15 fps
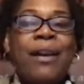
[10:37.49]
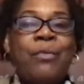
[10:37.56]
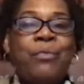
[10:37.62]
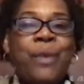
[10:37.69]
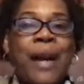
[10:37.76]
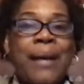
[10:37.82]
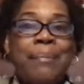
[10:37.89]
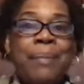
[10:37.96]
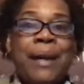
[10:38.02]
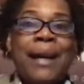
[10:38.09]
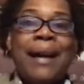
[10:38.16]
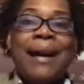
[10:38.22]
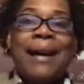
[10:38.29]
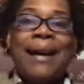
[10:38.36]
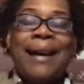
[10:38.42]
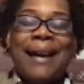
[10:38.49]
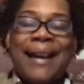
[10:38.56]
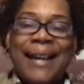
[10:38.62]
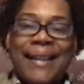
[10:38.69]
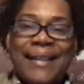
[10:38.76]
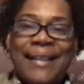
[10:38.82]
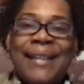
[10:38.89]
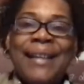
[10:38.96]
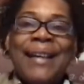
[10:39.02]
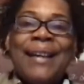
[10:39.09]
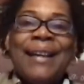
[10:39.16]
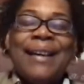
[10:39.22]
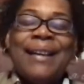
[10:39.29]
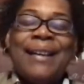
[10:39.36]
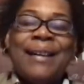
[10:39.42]
out right behind
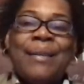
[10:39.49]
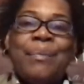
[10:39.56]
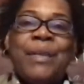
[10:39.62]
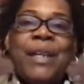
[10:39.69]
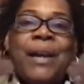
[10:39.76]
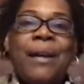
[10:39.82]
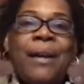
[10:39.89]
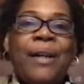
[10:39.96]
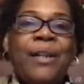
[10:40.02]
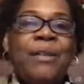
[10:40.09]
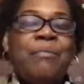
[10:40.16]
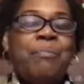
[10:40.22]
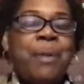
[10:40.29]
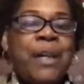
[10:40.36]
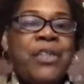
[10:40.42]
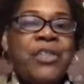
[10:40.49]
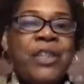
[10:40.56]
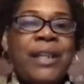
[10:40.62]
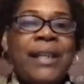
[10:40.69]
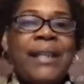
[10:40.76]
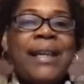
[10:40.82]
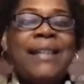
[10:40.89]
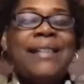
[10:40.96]
um, The Art of Budgeting.